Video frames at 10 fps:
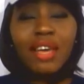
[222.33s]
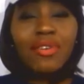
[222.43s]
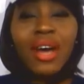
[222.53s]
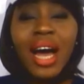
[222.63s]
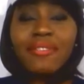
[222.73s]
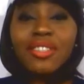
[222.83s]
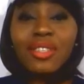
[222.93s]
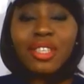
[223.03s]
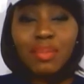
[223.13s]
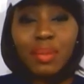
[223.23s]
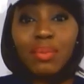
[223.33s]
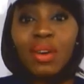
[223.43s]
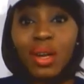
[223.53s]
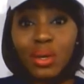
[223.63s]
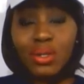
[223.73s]
If you have such people
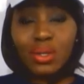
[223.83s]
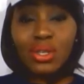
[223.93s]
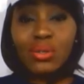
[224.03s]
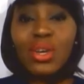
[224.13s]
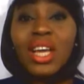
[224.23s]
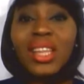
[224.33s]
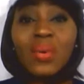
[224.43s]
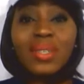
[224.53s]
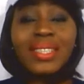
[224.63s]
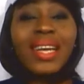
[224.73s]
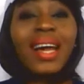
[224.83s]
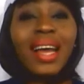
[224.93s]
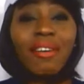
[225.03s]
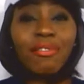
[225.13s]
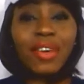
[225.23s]
close to you, they will start
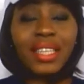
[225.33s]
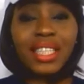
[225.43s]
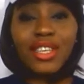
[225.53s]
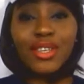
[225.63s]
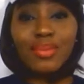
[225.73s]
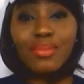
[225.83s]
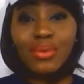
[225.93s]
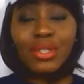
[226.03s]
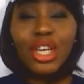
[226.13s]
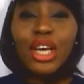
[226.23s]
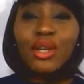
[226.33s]
affecting your mood.